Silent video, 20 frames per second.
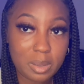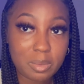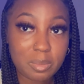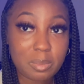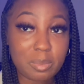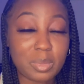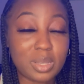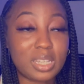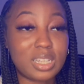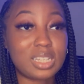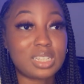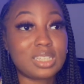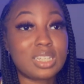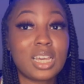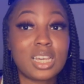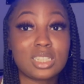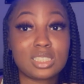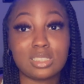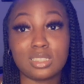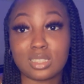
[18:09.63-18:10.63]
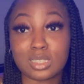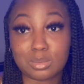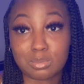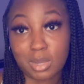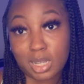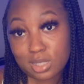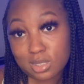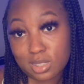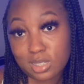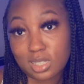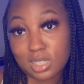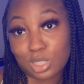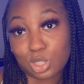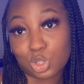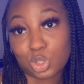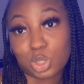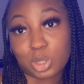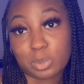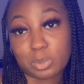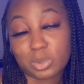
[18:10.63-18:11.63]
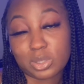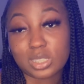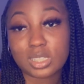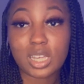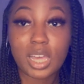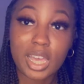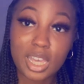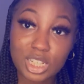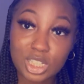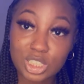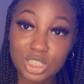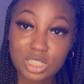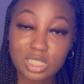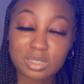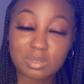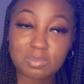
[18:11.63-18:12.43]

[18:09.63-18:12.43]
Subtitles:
But that's just my interpretation.